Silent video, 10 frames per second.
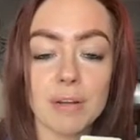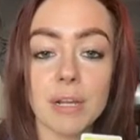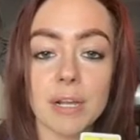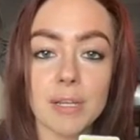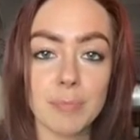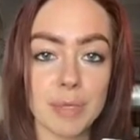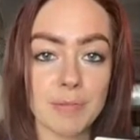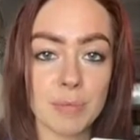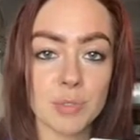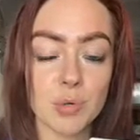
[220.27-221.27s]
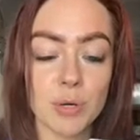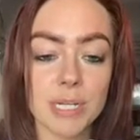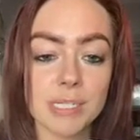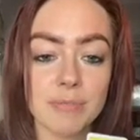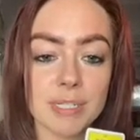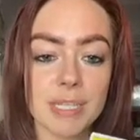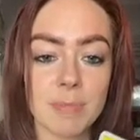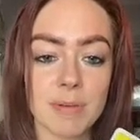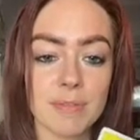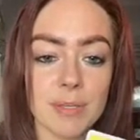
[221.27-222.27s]
It could be from a Taurus for
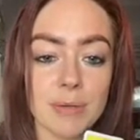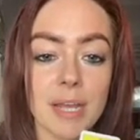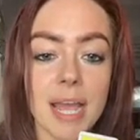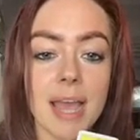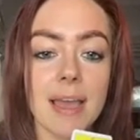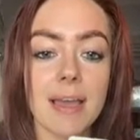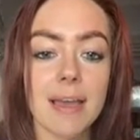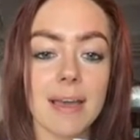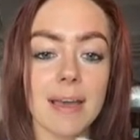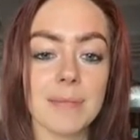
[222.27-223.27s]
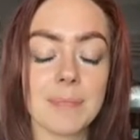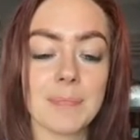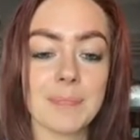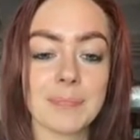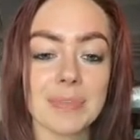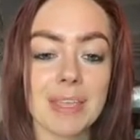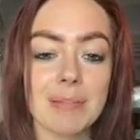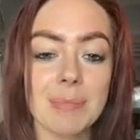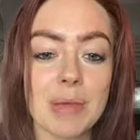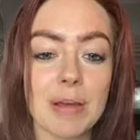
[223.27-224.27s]
some of you,
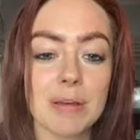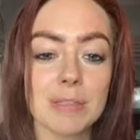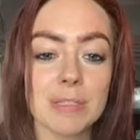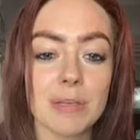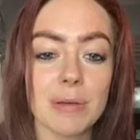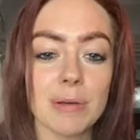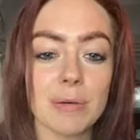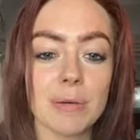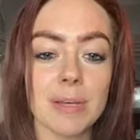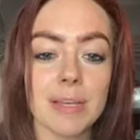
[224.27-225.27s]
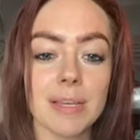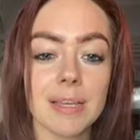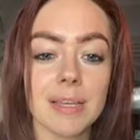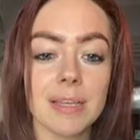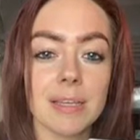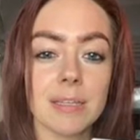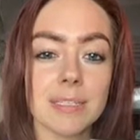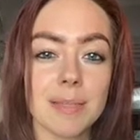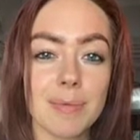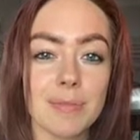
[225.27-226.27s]
but also
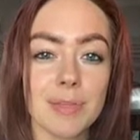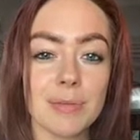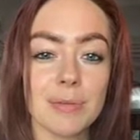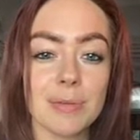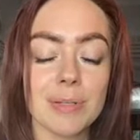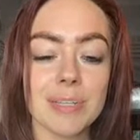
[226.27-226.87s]
some of you,